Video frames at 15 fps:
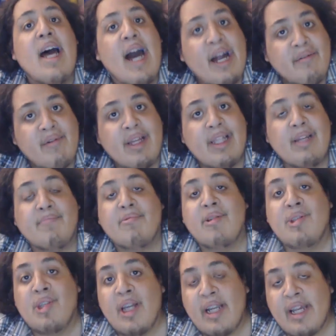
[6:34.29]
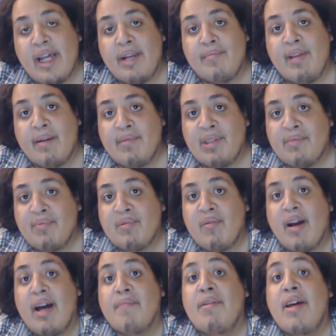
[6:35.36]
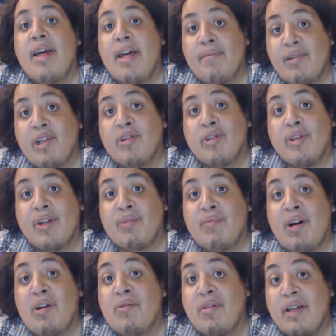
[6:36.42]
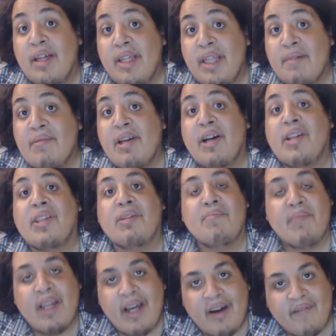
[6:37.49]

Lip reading: I'd greatly appreciate it. And if you haven't subscribed, if you can do so as well, that'd be awesome.